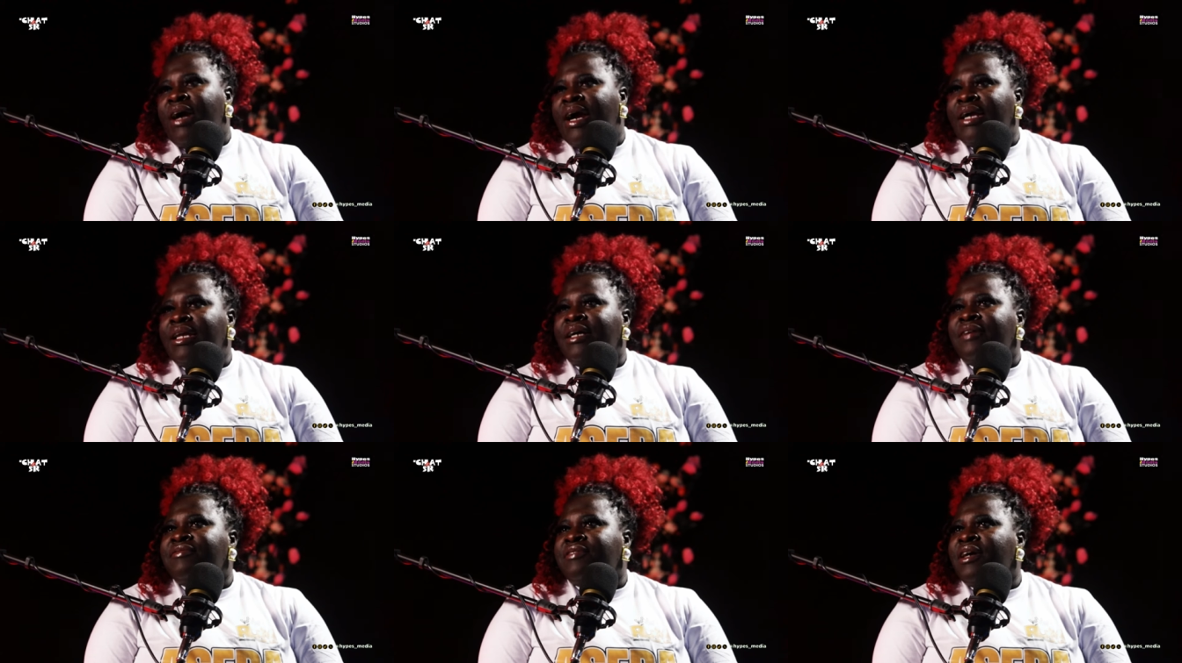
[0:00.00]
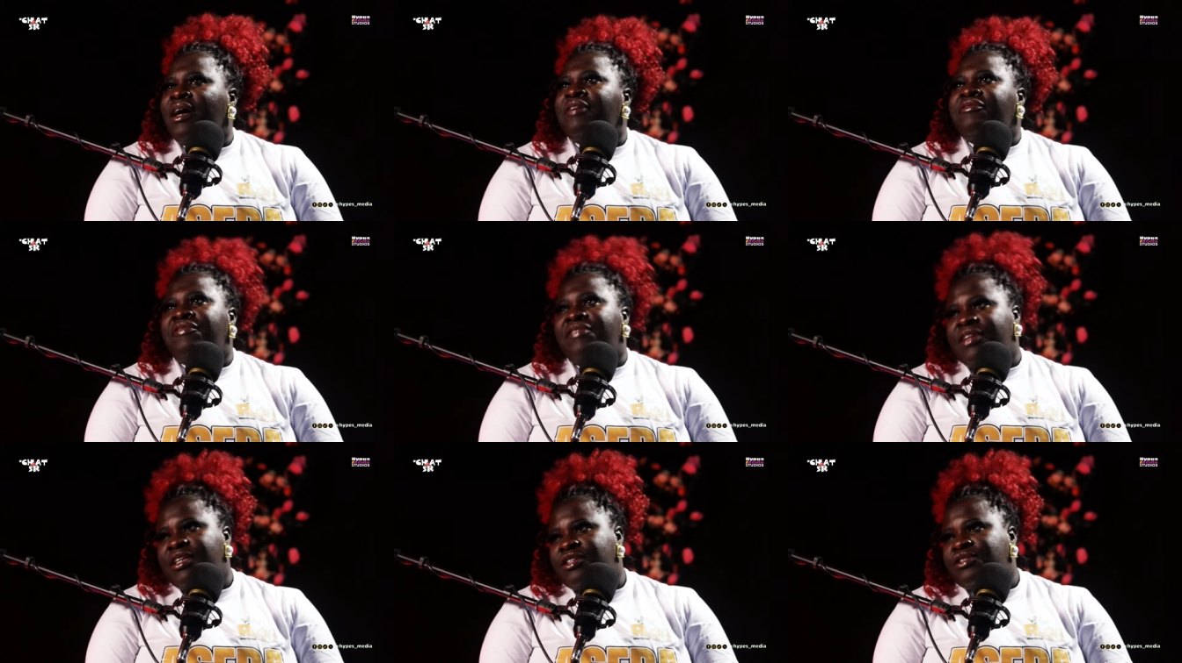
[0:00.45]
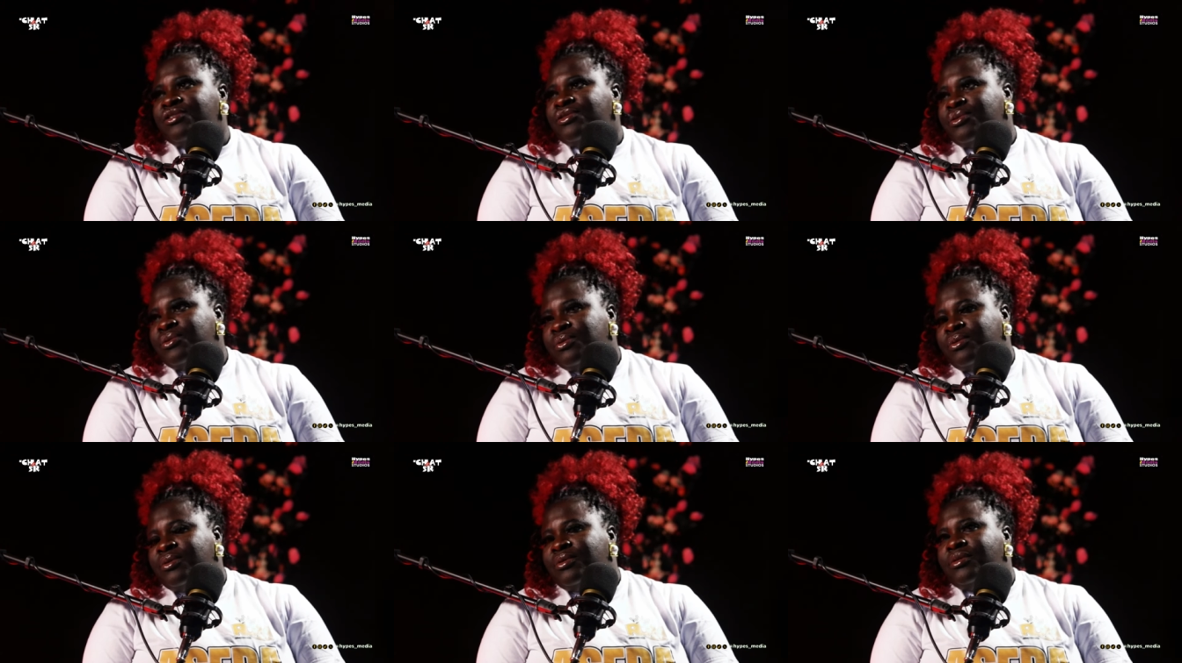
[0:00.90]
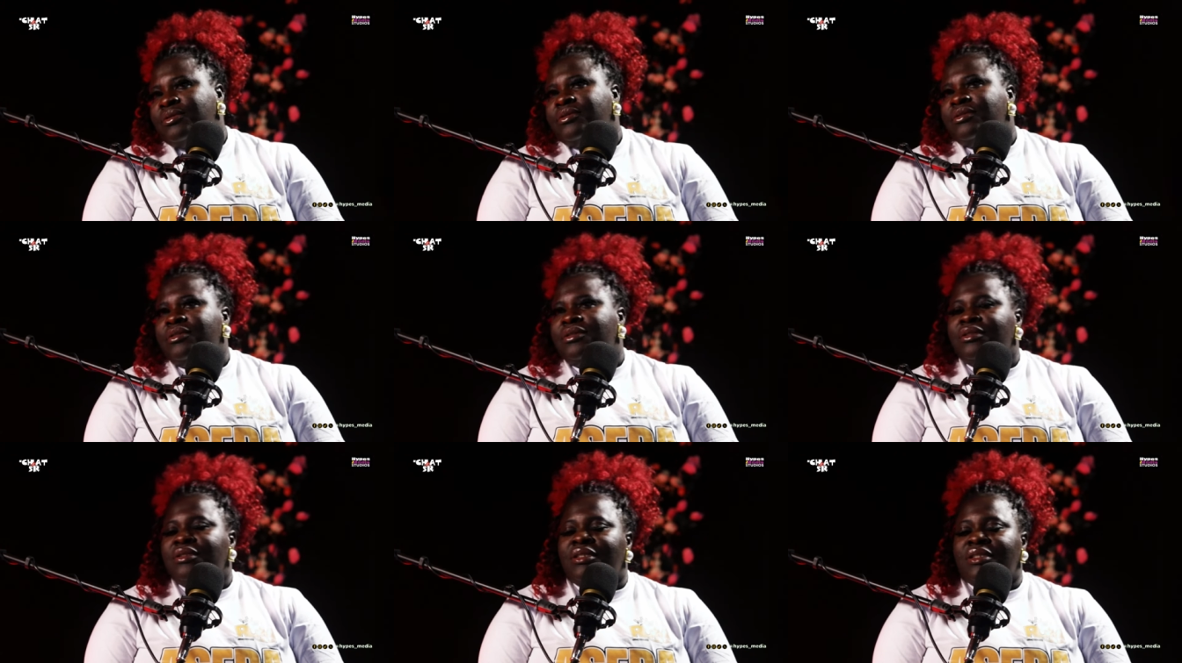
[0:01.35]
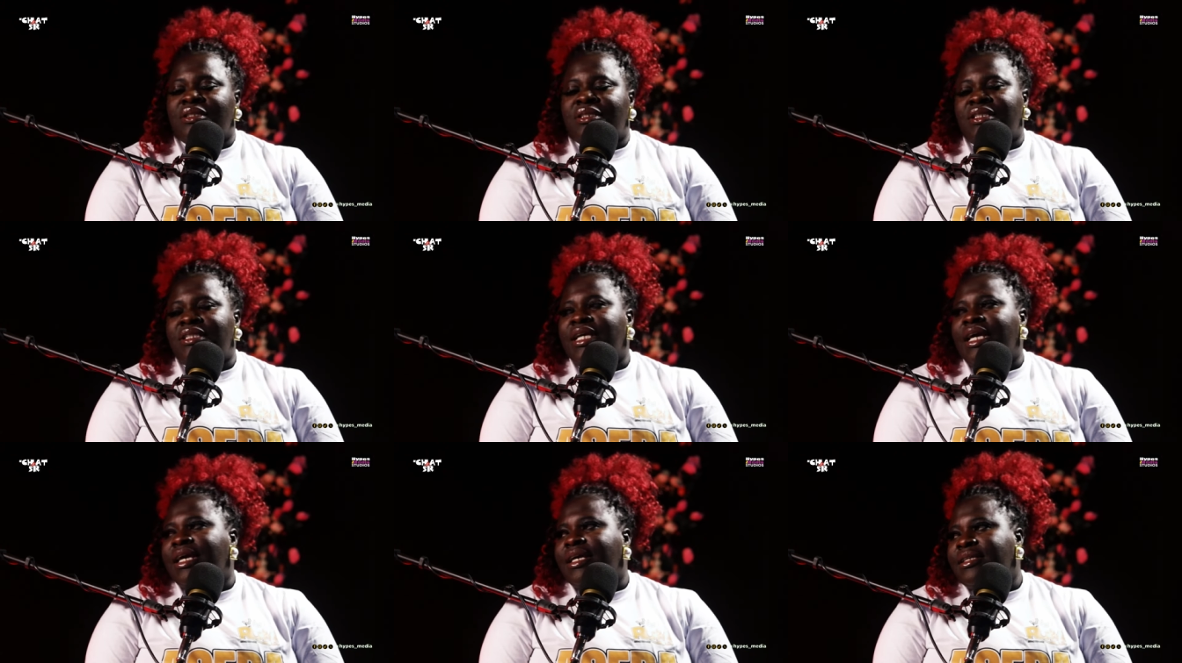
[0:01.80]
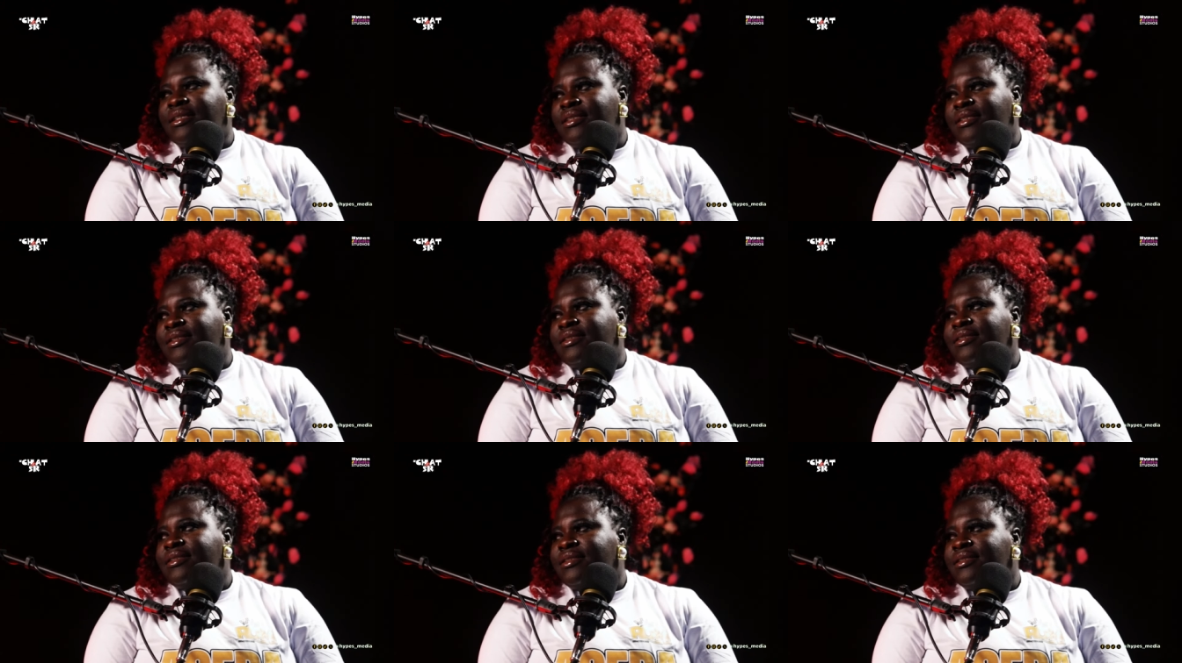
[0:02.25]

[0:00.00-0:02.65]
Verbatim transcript: right after I finished school to the states.